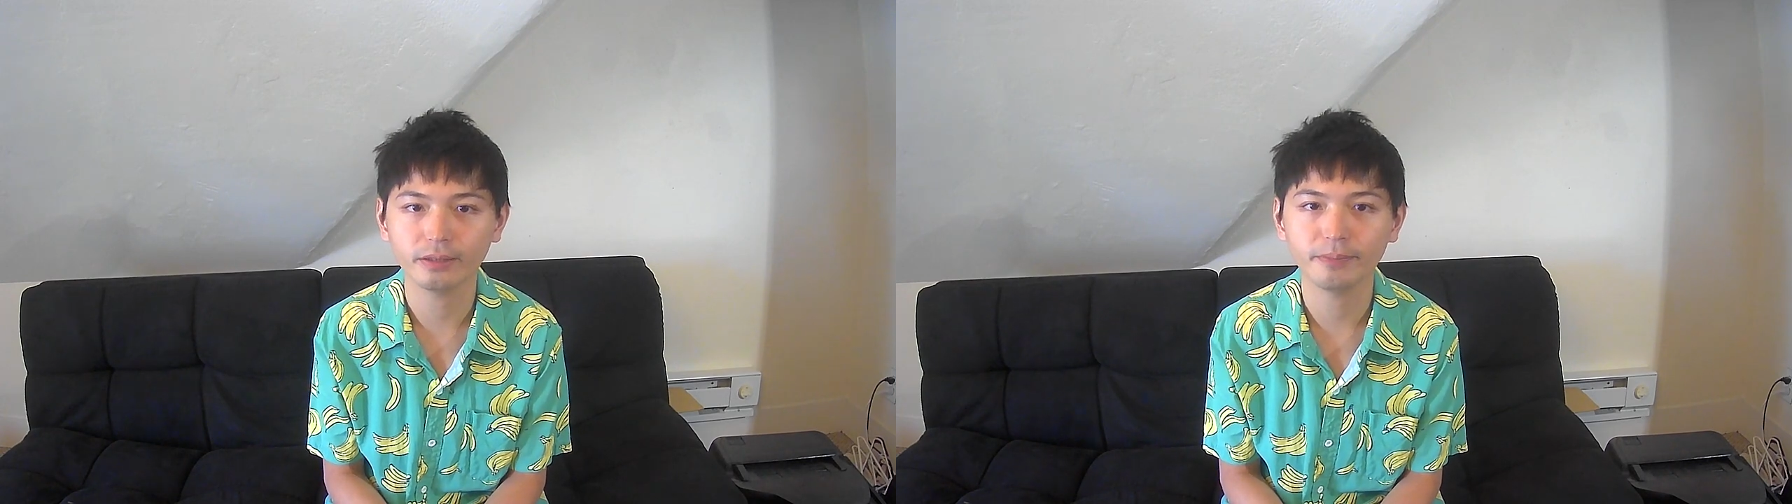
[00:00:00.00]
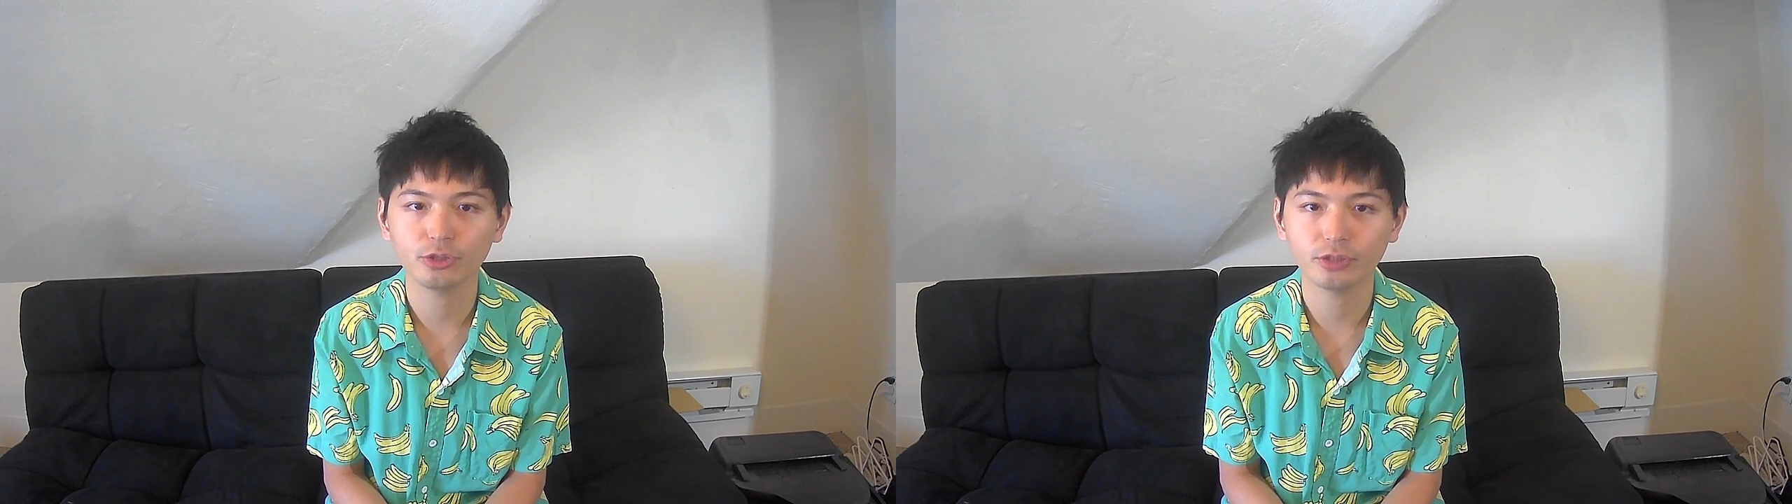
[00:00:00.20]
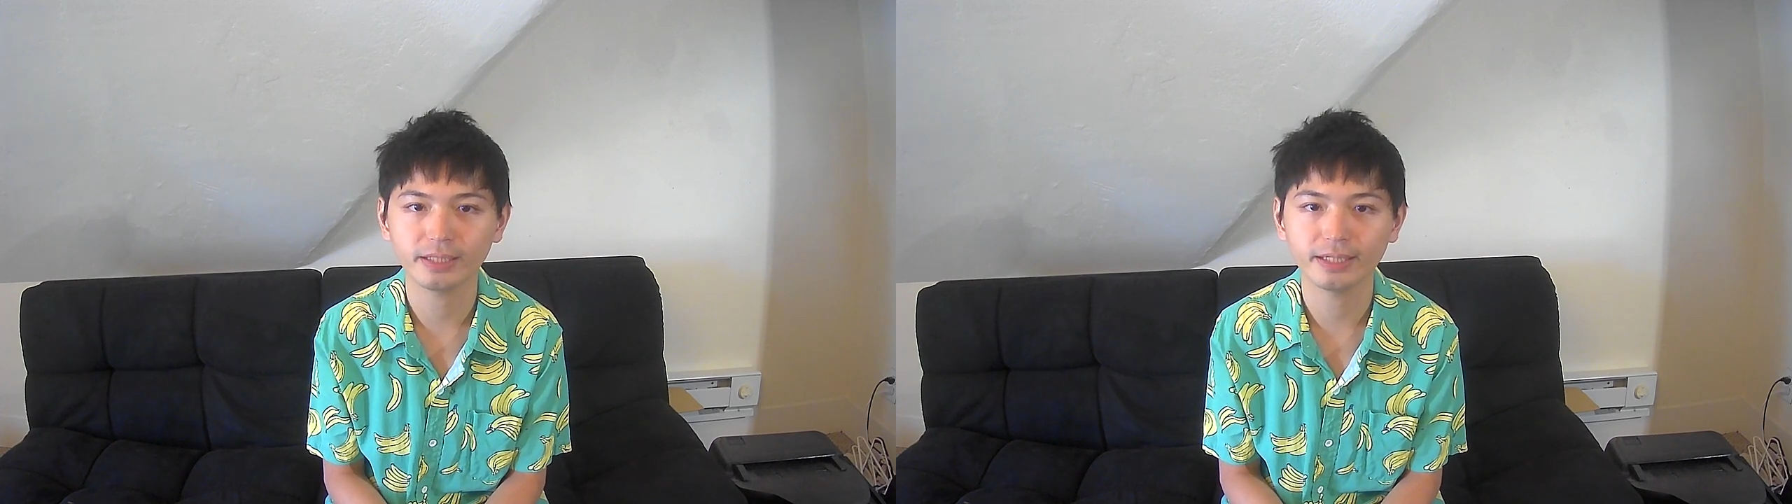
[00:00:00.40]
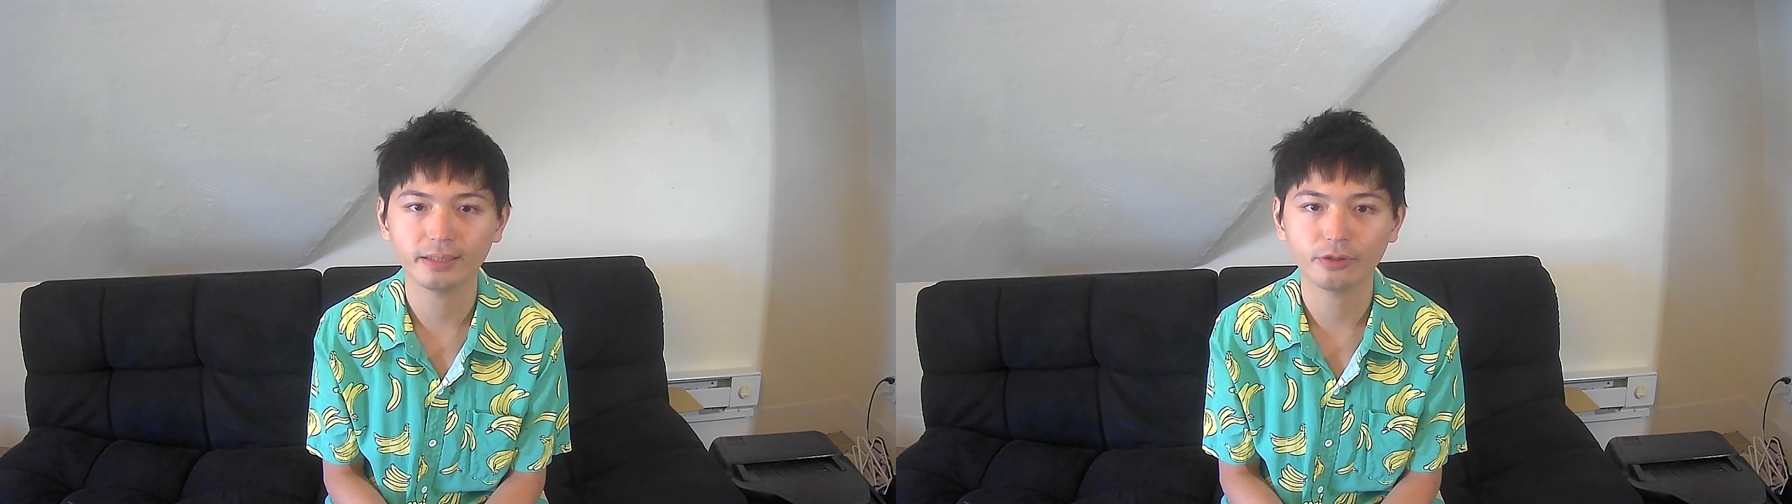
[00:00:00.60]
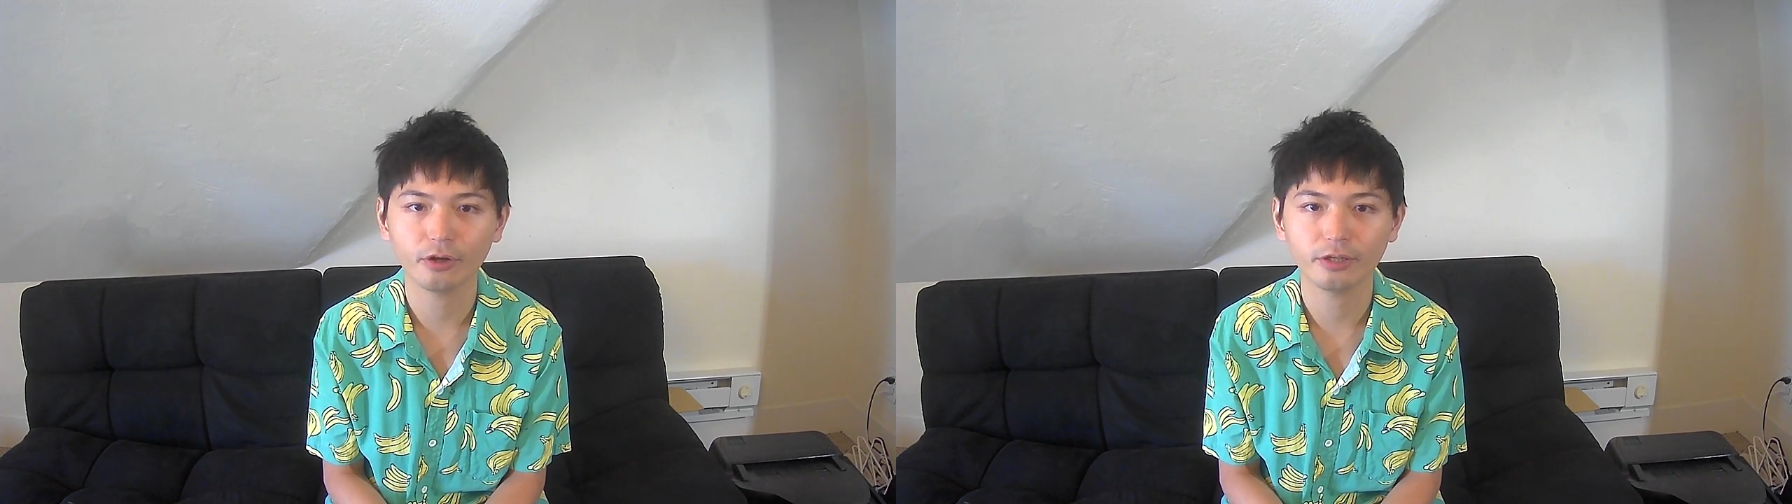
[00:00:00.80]
mentioned in
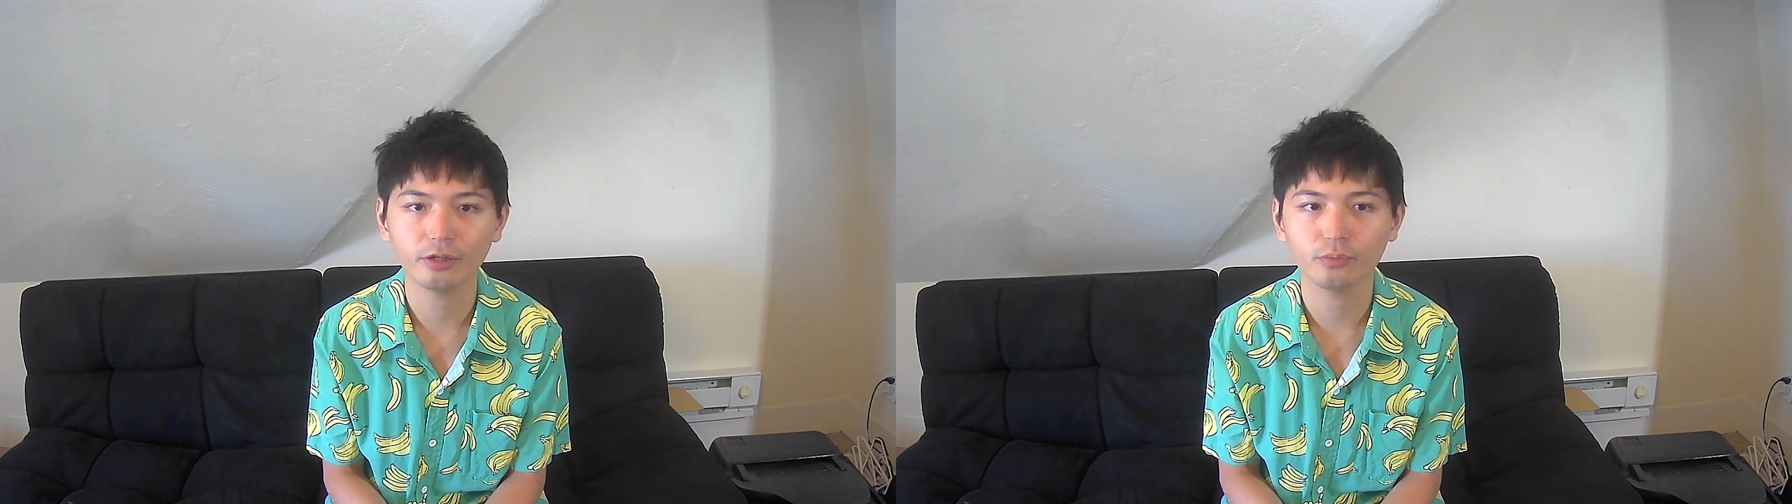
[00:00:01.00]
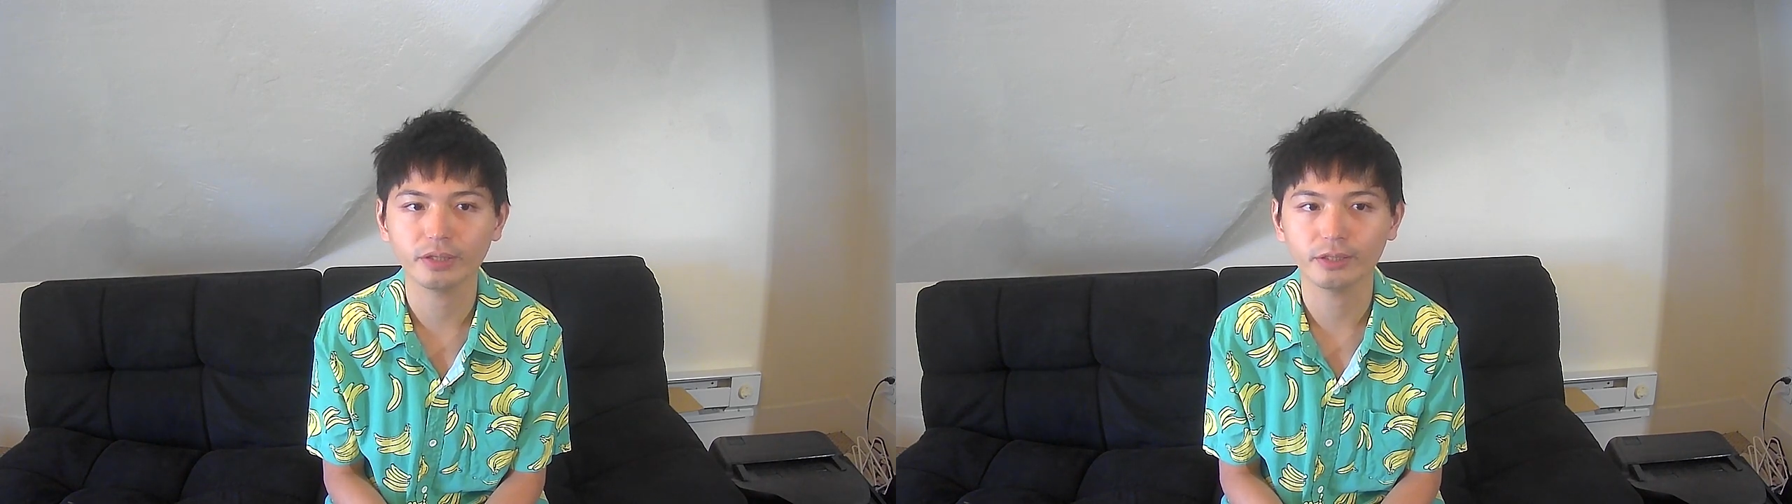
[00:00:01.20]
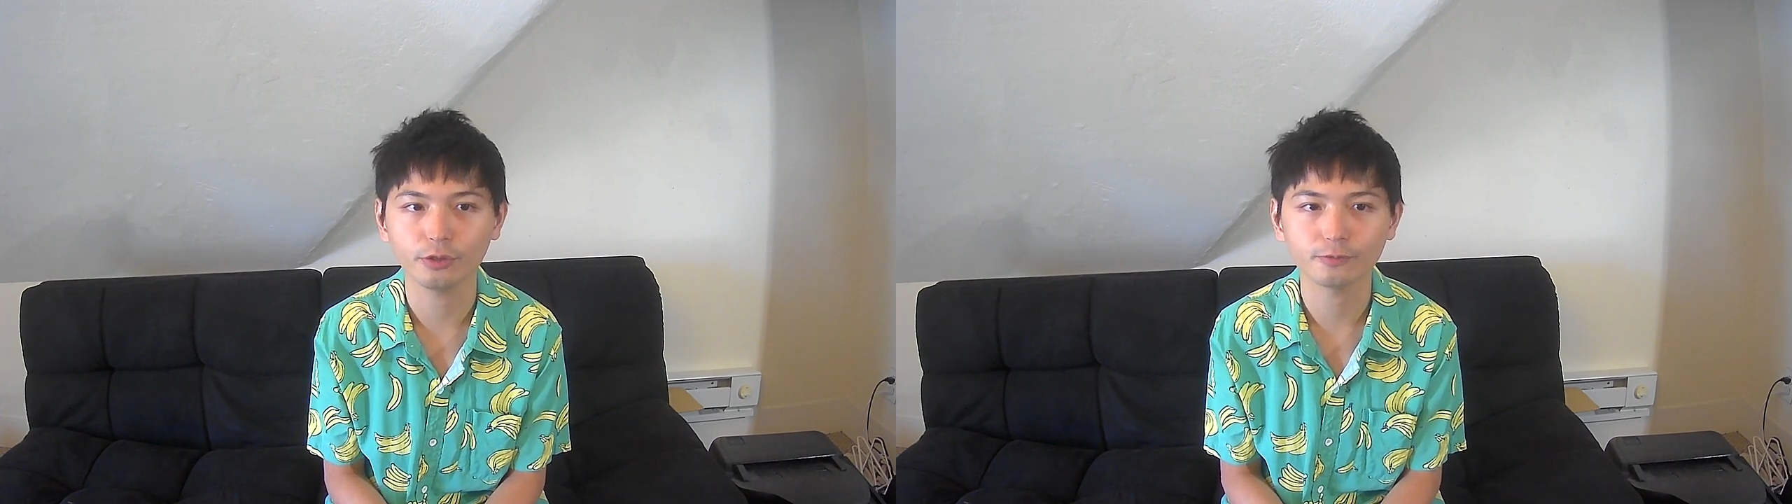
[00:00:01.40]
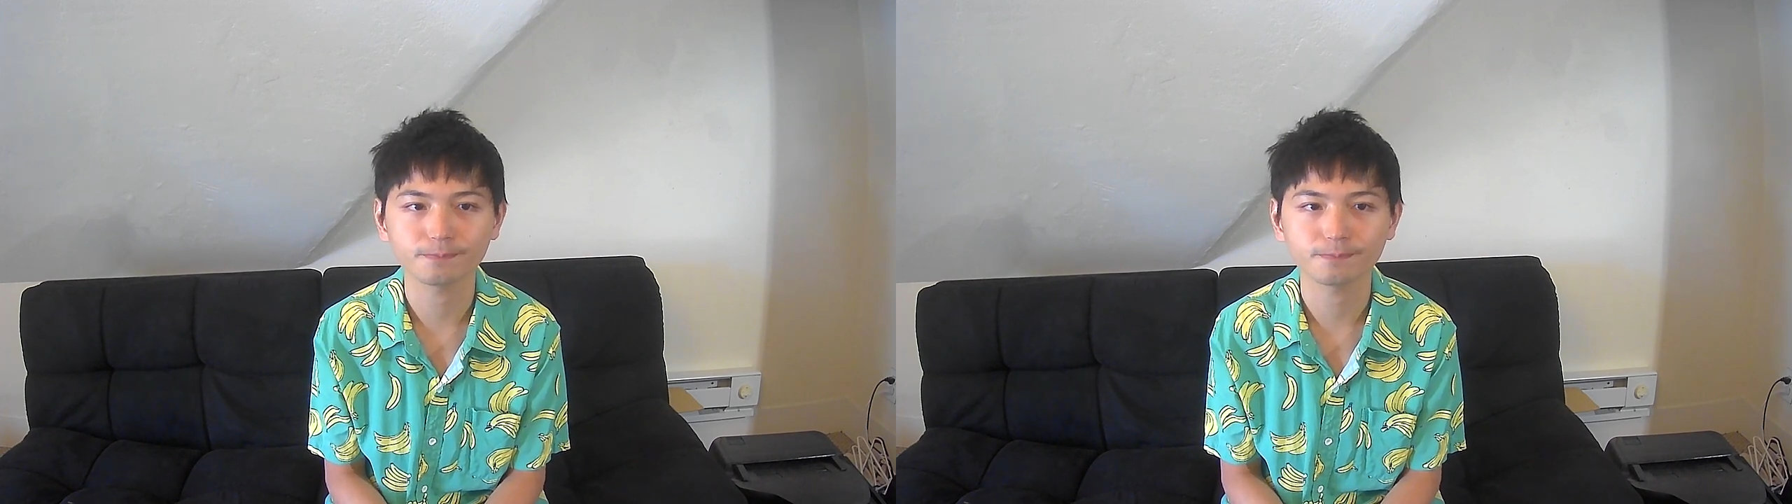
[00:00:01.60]
this article with you.